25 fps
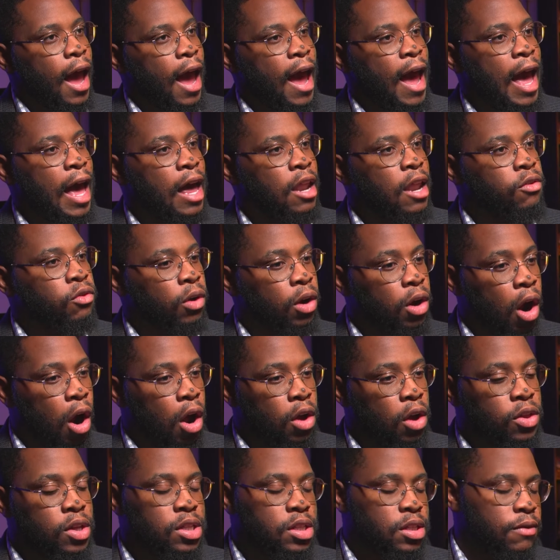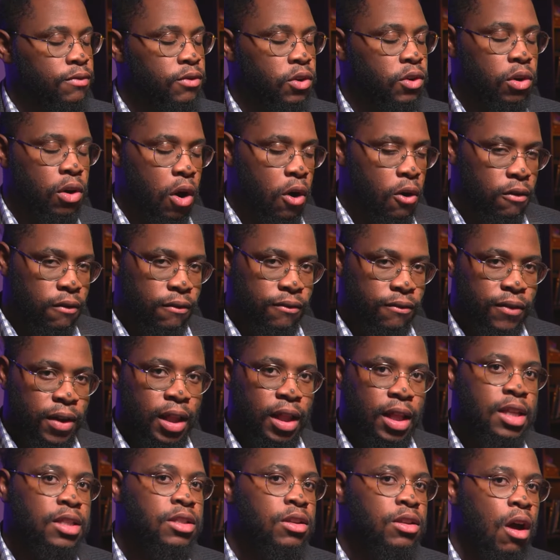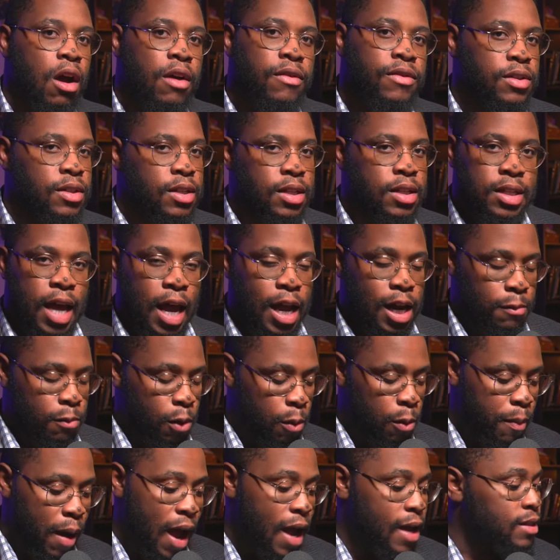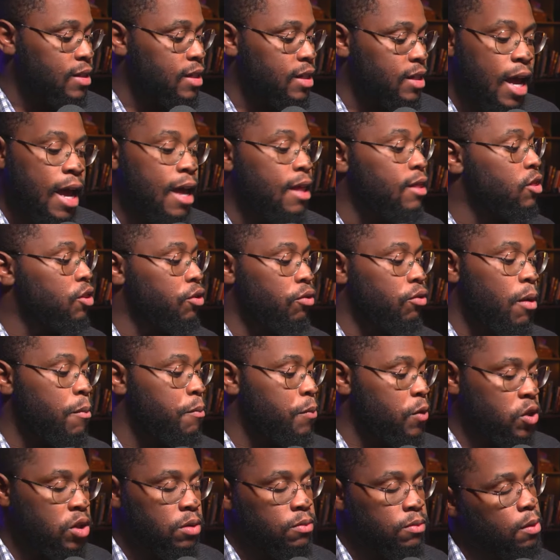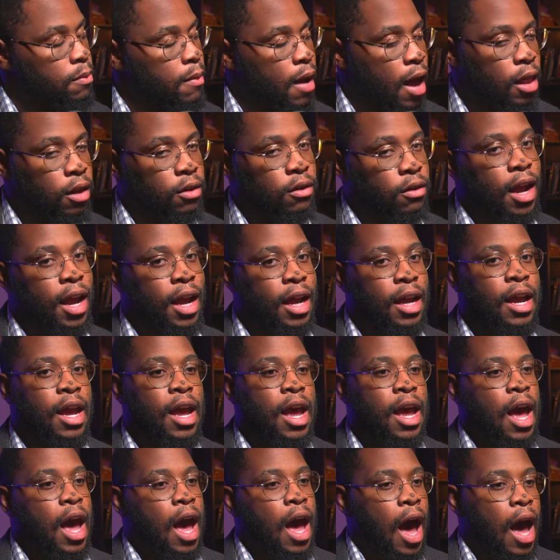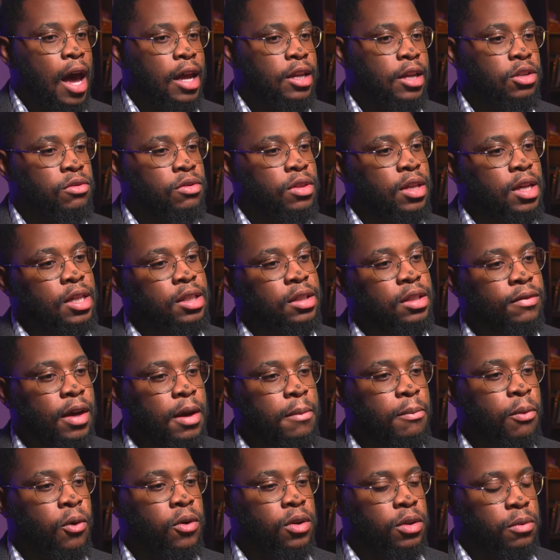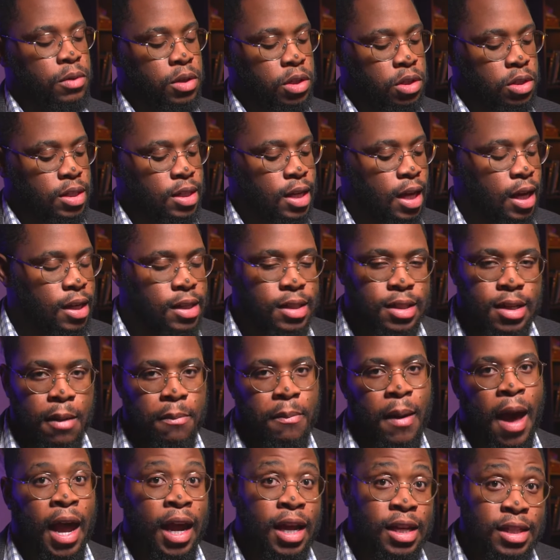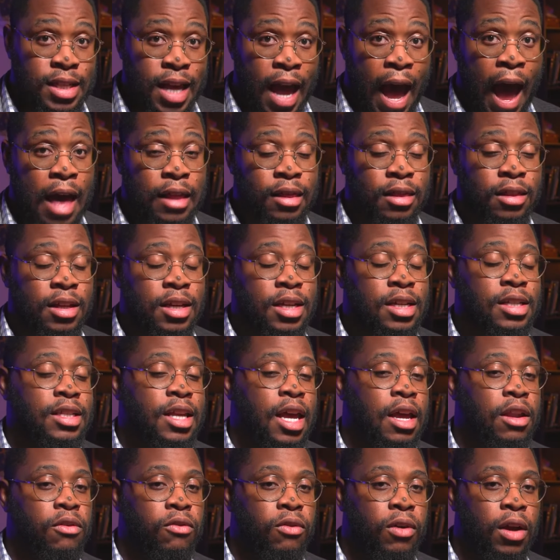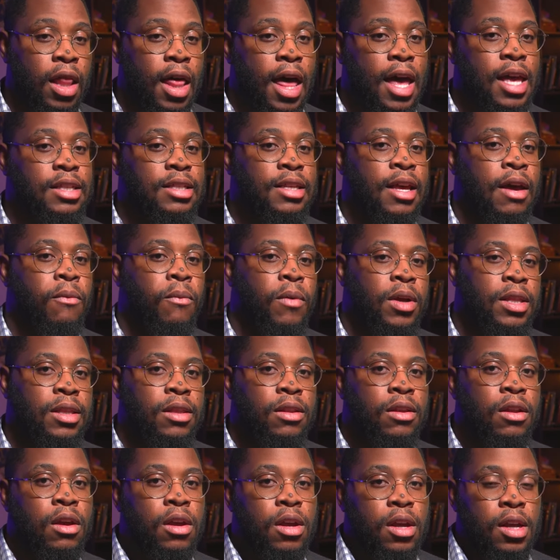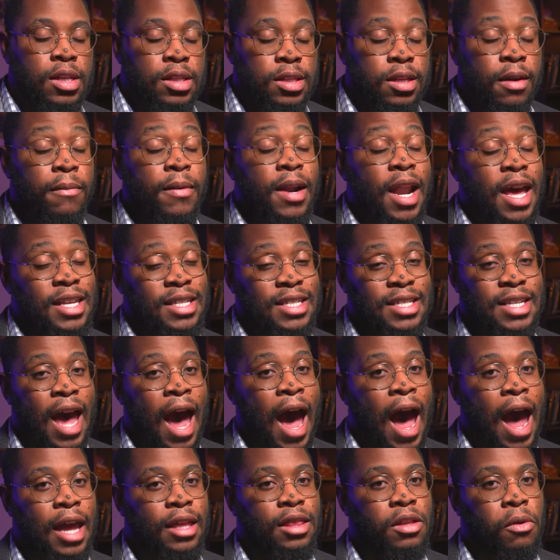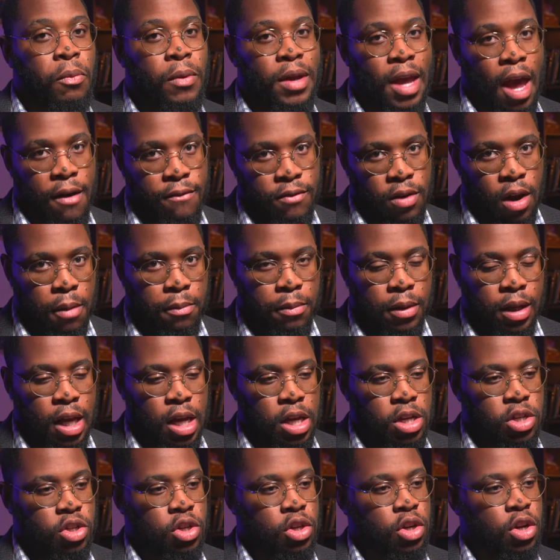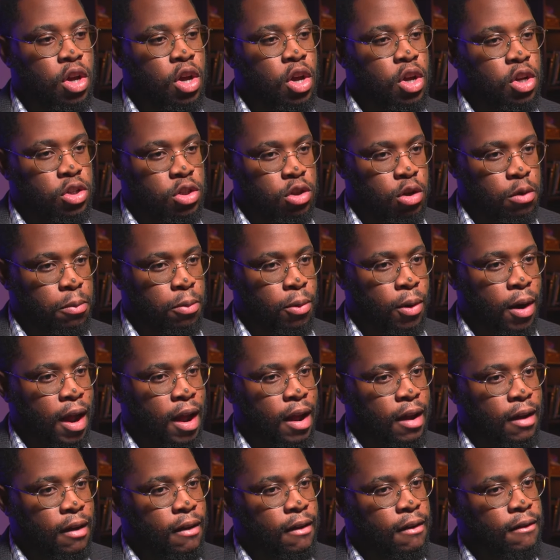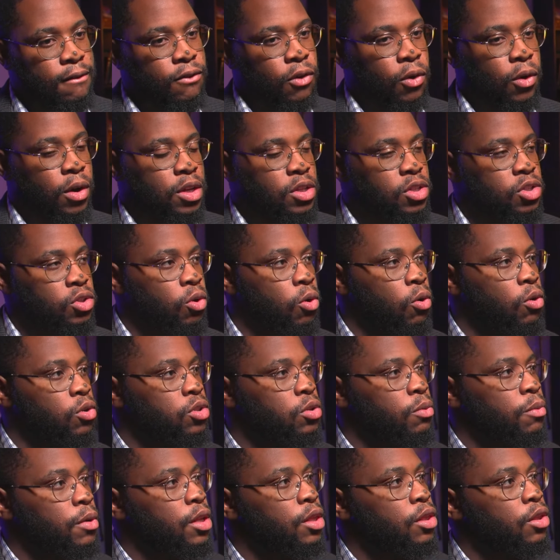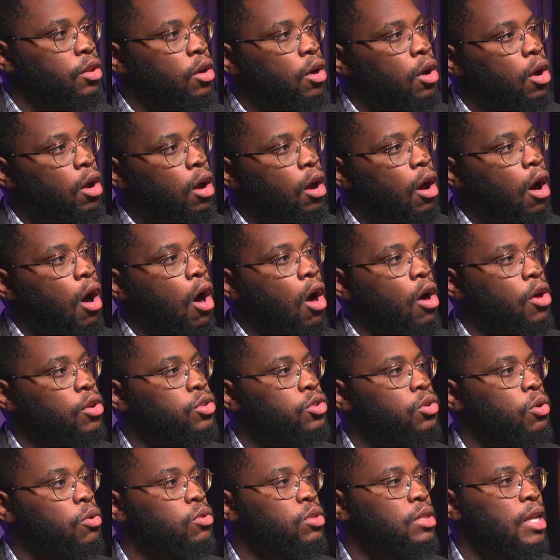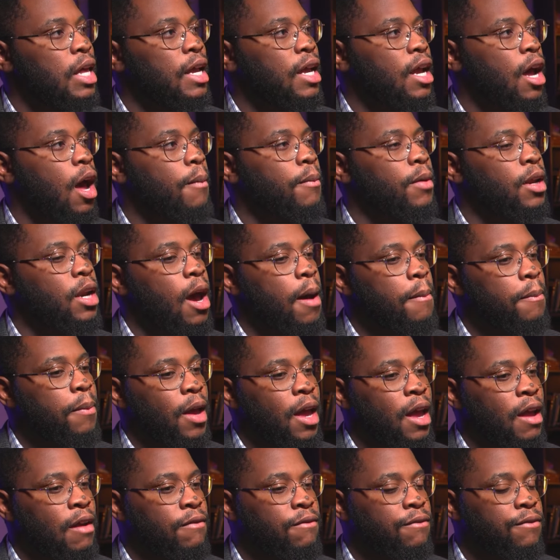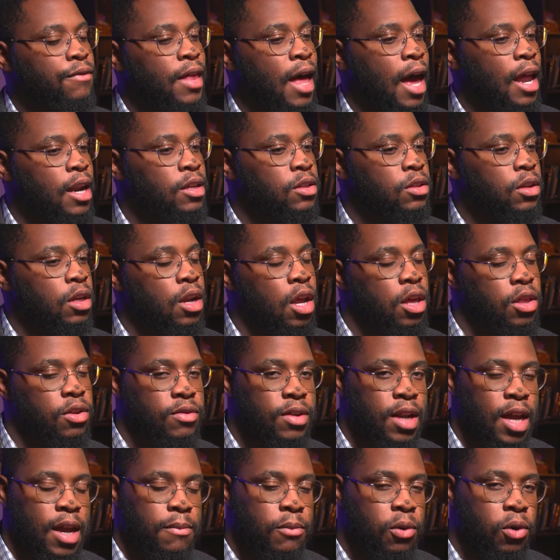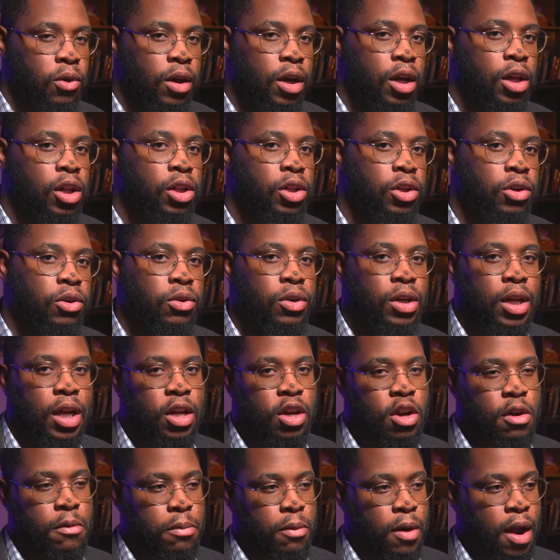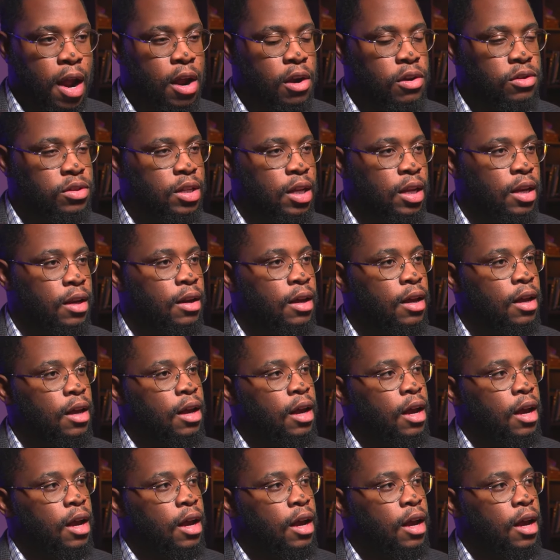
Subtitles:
And regardless of your own feelings on the Society Pope Pius X or on Bishop de Mallerais, I do think it's very important that we just take a step back as Catholics and realize that when someone has died, that we have an obligation to pray for his soul. So with All Souls Day coming up, if that is another name you'll include in your prayers, then